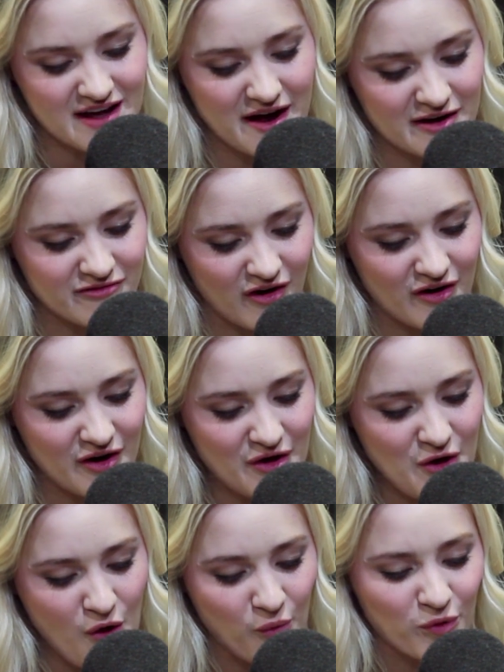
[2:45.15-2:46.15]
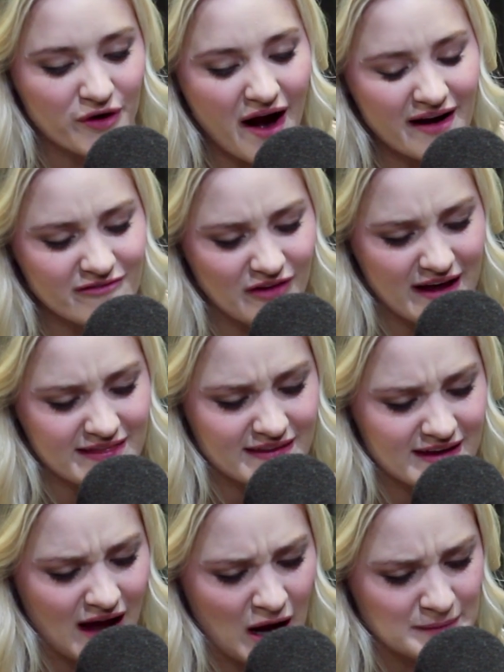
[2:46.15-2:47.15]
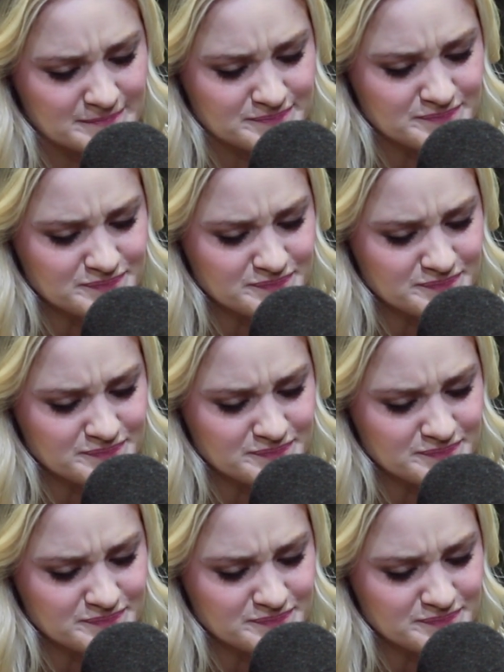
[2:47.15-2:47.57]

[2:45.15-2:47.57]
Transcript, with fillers: kind of, we're kind of like the...